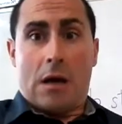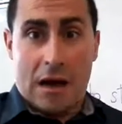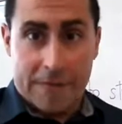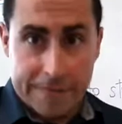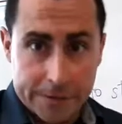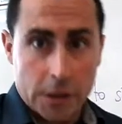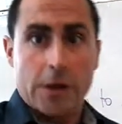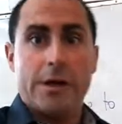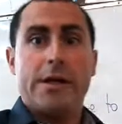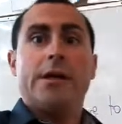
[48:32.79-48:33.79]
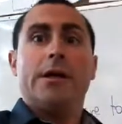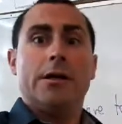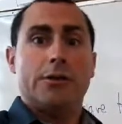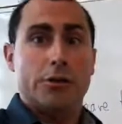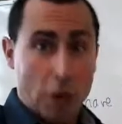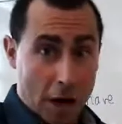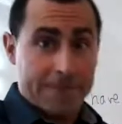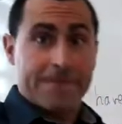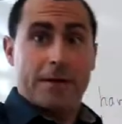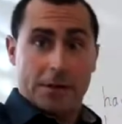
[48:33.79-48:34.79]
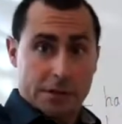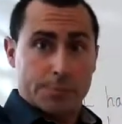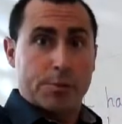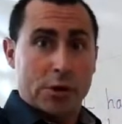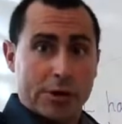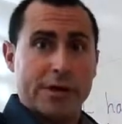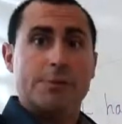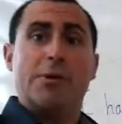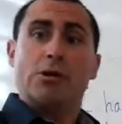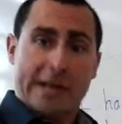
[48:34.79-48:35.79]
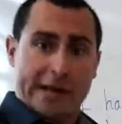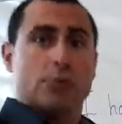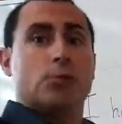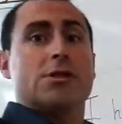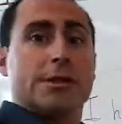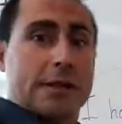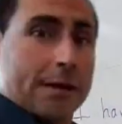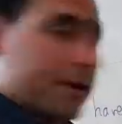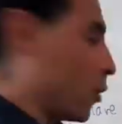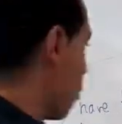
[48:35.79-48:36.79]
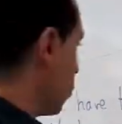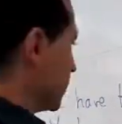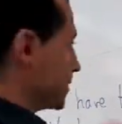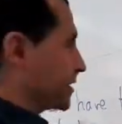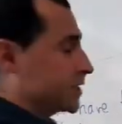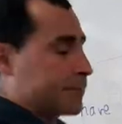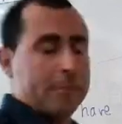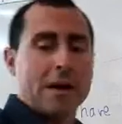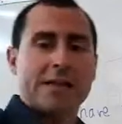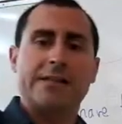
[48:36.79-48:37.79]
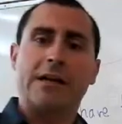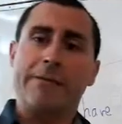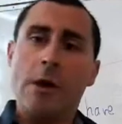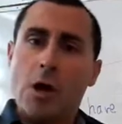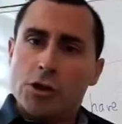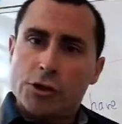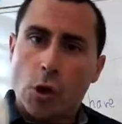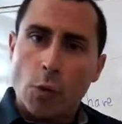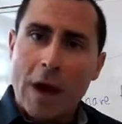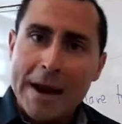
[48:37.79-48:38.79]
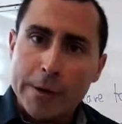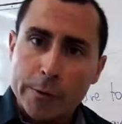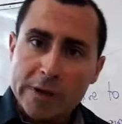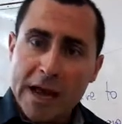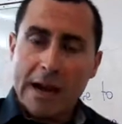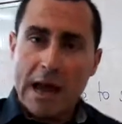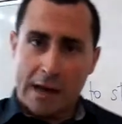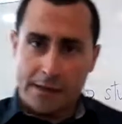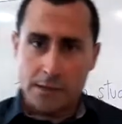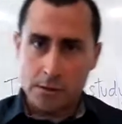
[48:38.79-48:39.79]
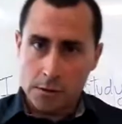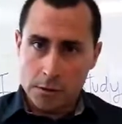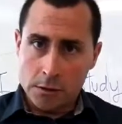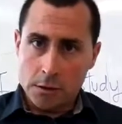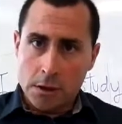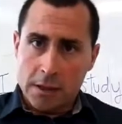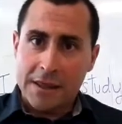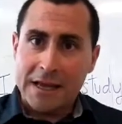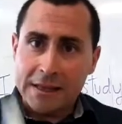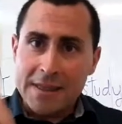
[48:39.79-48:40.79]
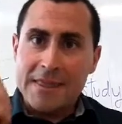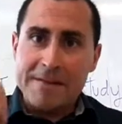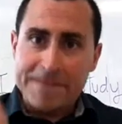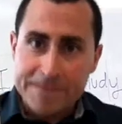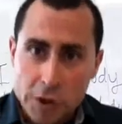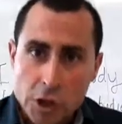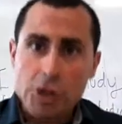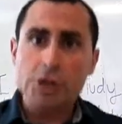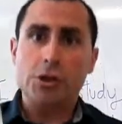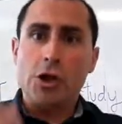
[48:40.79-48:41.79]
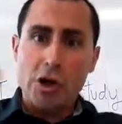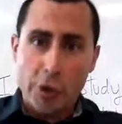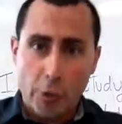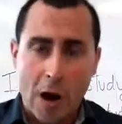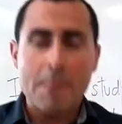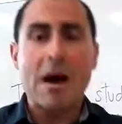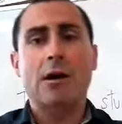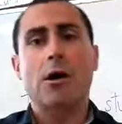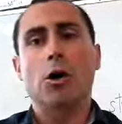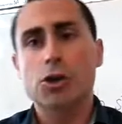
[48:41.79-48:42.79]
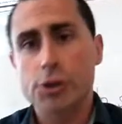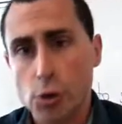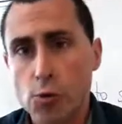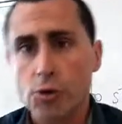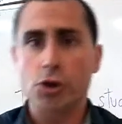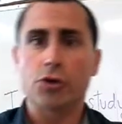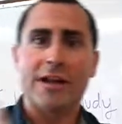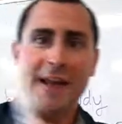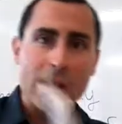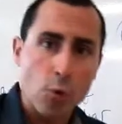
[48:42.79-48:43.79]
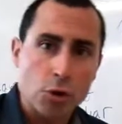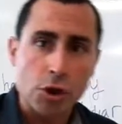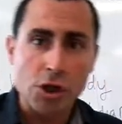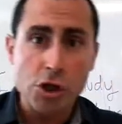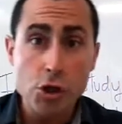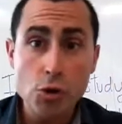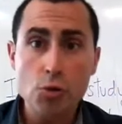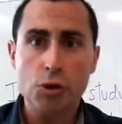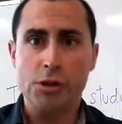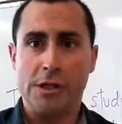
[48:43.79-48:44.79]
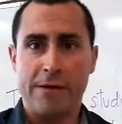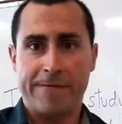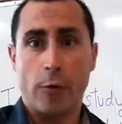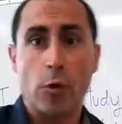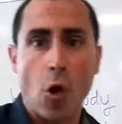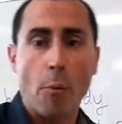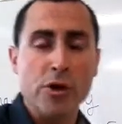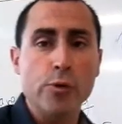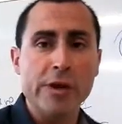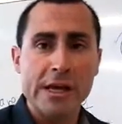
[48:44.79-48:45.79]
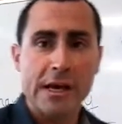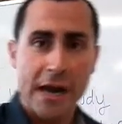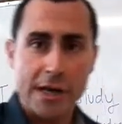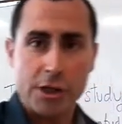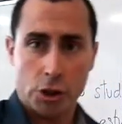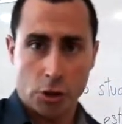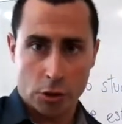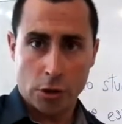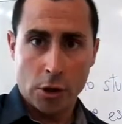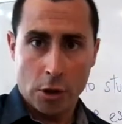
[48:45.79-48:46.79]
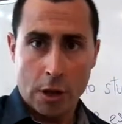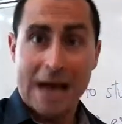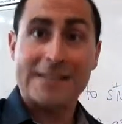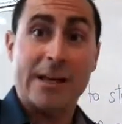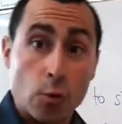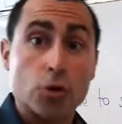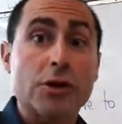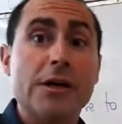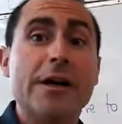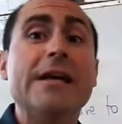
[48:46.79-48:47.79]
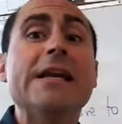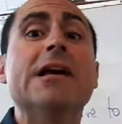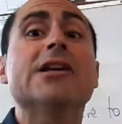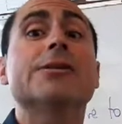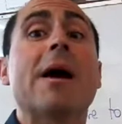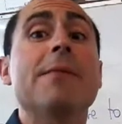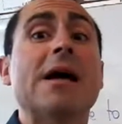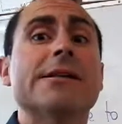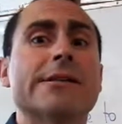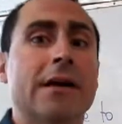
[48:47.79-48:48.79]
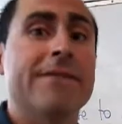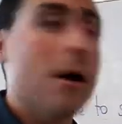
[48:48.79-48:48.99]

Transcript: a very tough experience because I had to study all these things by myself. So I realized that the first grammar construction that I was using for communication as I was learning English by myself